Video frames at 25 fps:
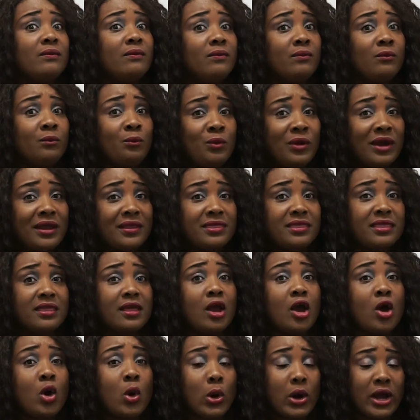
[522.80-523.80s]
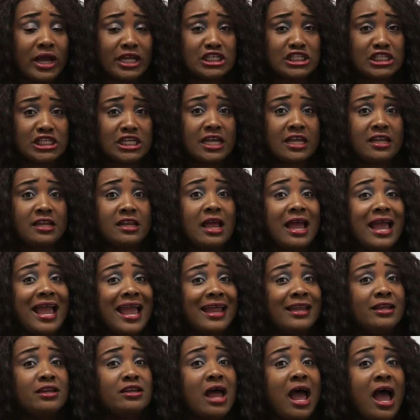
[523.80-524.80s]
with caution,
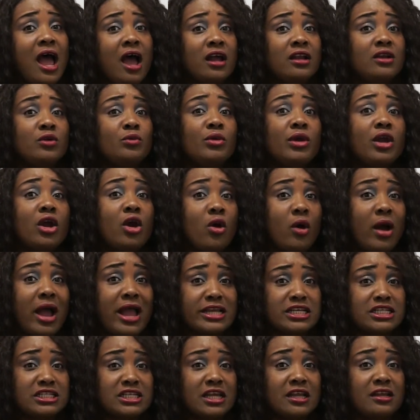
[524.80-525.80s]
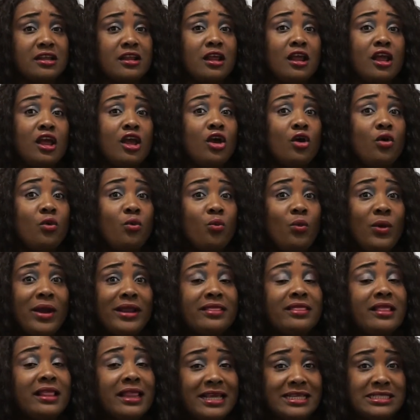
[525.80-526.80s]
and not only with caution,
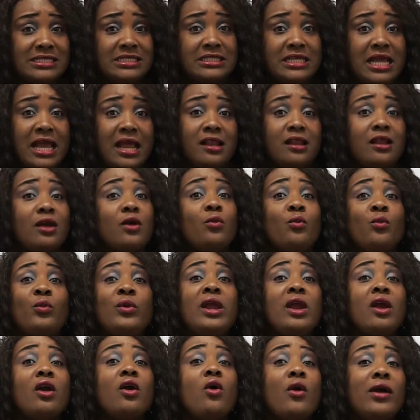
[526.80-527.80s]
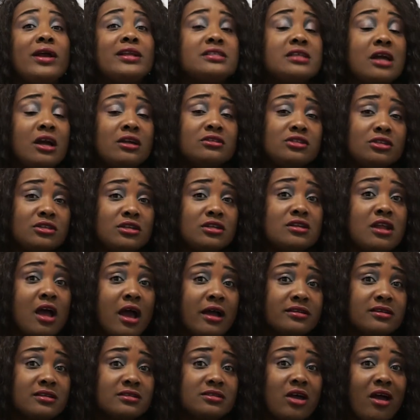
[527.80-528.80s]
with listen, we are going down to the
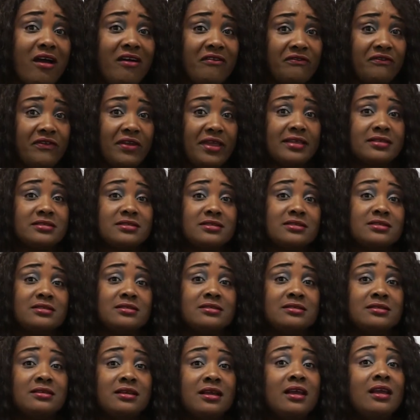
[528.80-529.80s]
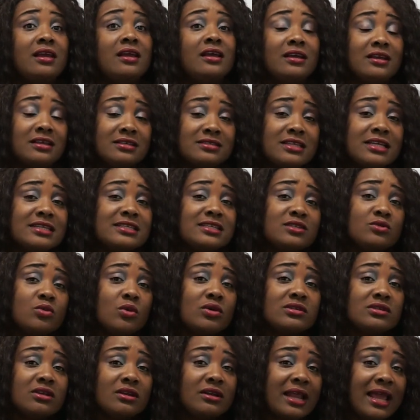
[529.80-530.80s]
doctor's office because this is
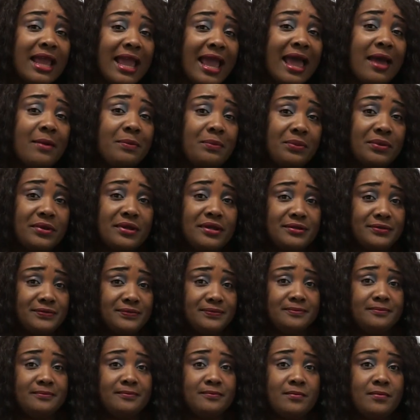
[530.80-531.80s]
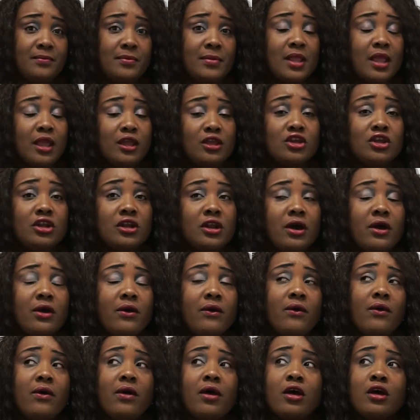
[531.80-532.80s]
what's going to happen, you
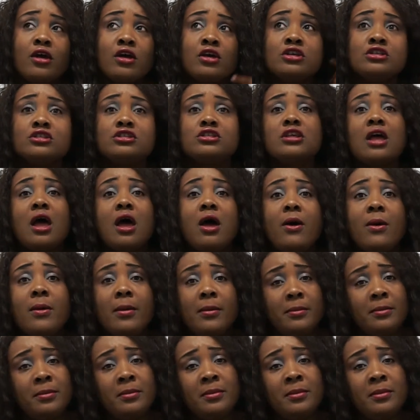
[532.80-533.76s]
know? So